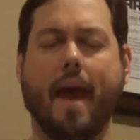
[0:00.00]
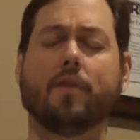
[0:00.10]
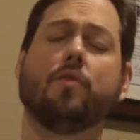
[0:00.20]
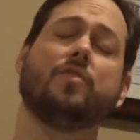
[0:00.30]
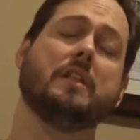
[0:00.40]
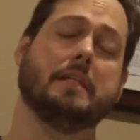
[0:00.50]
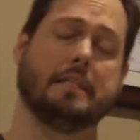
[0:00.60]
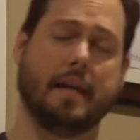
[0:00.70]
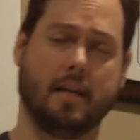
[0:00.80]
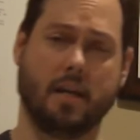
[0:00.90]
Active
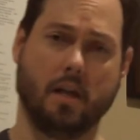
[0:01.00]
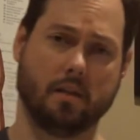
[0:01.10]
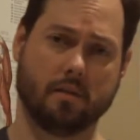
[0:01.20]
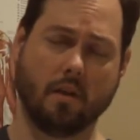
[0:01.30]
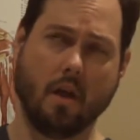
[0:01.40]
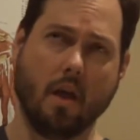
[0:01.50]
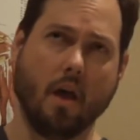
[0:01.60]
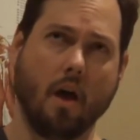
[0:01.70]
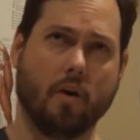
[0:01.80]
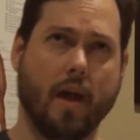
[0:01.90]
release techniques.
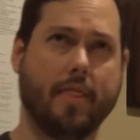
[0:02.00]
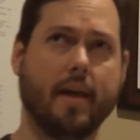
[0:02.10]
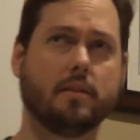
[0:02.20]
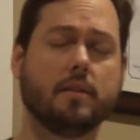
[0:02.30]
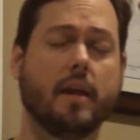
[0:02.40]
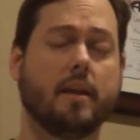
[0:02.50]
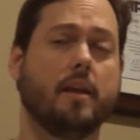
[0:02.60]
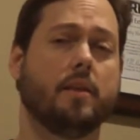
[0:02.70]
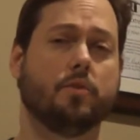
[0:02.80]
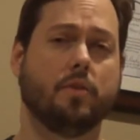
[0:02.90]
Okay, that's a
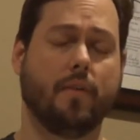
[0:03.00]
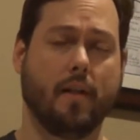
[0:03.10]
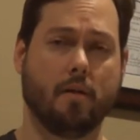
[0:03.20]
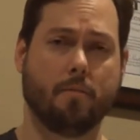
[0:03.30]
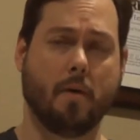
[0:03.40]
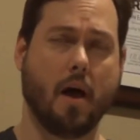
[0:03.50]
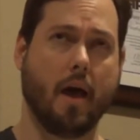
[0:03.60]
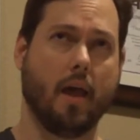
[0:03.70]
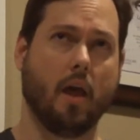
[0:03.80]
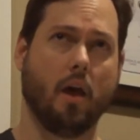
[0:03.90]
technique that was developed
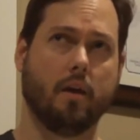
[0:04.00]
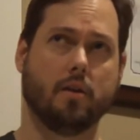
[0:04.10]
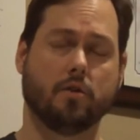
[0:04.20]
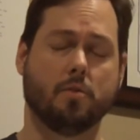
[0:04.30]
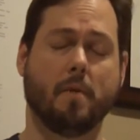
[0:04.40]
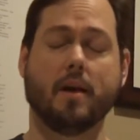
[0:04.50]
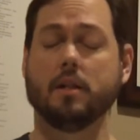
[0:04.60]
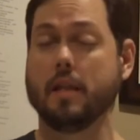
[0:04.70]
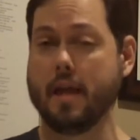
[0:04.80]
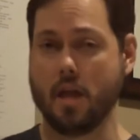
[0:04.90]
by Dr.
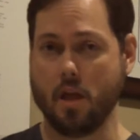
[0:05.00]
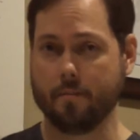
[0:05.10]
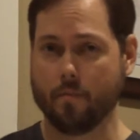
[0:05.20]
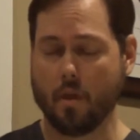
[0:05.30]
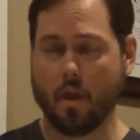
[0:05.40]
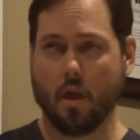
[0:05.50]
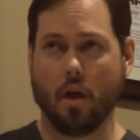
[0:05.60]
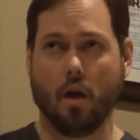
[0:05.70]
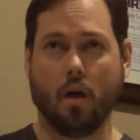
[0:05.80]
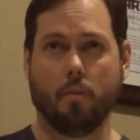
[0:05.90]
Michael Leahy.
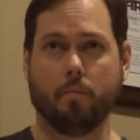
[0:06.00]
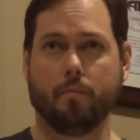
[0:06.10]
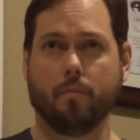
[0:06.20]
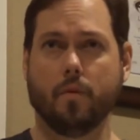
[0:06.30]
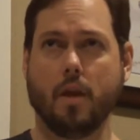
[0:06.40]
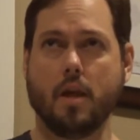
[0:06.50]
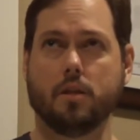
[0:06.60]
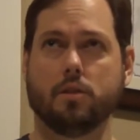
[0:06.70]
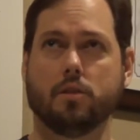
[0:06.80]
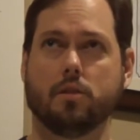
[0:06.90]

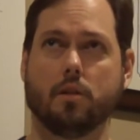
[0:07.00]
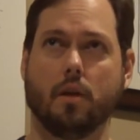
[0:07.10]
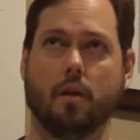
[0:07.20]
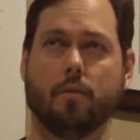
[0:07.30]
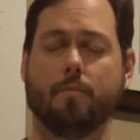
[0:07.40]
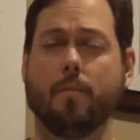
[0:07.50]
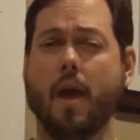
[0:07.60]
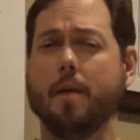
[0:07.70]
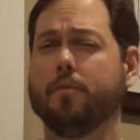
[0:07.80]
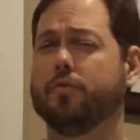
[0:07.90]
It's
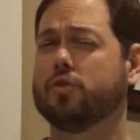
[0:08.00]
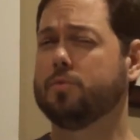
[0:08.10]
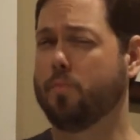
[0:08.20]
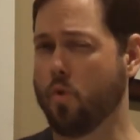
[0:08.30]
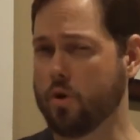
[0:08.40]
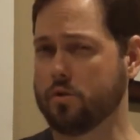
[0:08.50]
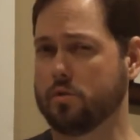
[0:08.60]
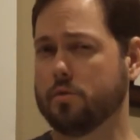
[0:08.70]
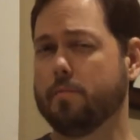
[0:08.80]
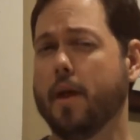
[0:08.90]
aimed for
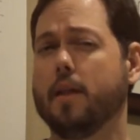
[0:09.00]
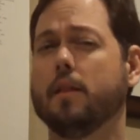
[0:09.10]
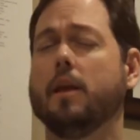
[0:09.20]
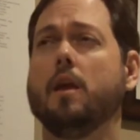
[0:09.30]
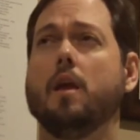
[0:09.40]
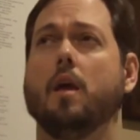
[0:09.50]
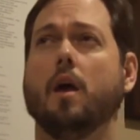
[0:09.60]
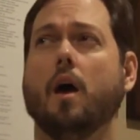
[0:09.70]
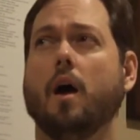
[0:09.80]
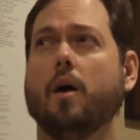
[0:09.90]
sports mainly.
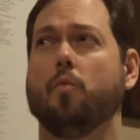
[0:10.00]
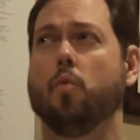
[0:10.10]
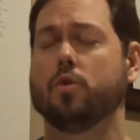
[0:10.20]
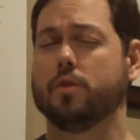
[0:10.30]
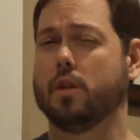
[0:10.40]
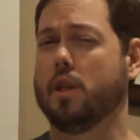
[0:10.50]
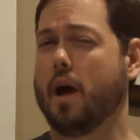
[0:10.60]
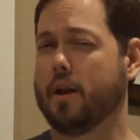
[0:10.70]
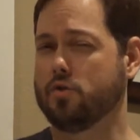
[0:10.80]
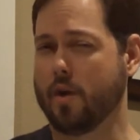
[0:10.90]
It works with a
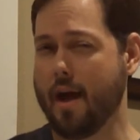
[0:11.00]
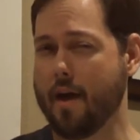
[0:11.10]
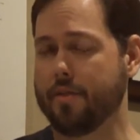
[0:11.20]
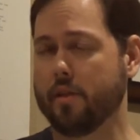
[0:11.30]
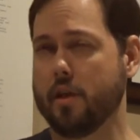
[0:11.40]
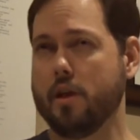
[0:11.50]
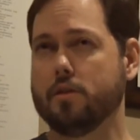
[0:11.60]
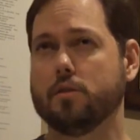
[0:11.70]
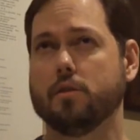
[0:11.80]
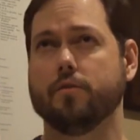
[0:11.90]
lot of triathletes.
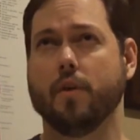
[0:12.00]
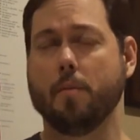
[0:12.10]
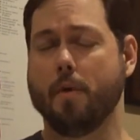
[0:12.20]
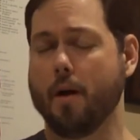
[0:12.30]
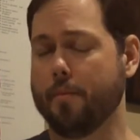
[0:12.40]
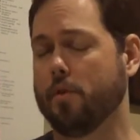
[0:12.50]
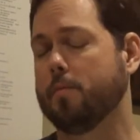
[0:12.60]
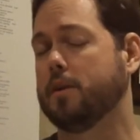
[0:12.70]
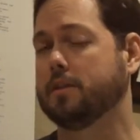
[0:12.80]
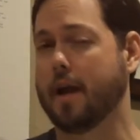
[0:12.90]
It's very popular
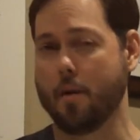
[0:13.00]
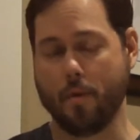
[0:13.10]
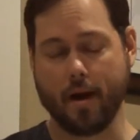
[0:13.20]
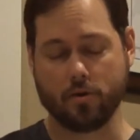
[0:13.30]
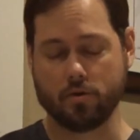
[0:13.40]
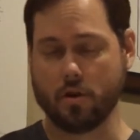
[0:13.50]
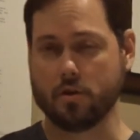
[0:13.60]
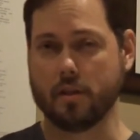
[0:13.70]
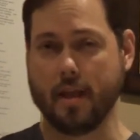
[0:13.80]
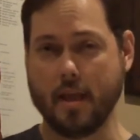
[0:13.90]
amongst chiropractors.
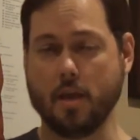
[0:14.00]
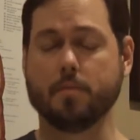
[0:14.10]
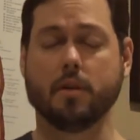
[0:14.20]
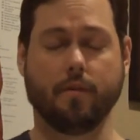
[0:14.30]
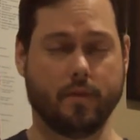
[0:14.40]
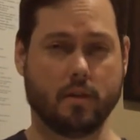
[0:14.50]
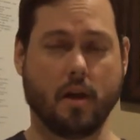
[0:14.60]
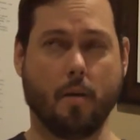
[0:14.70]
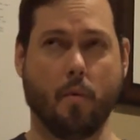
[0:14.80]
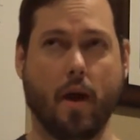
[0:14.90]
Dr. Leahy himself is a
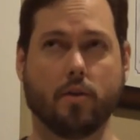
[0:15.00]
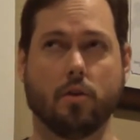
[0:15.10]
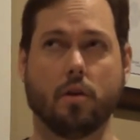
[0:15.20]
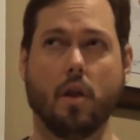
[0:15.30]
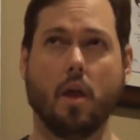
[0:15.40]
chiropractor.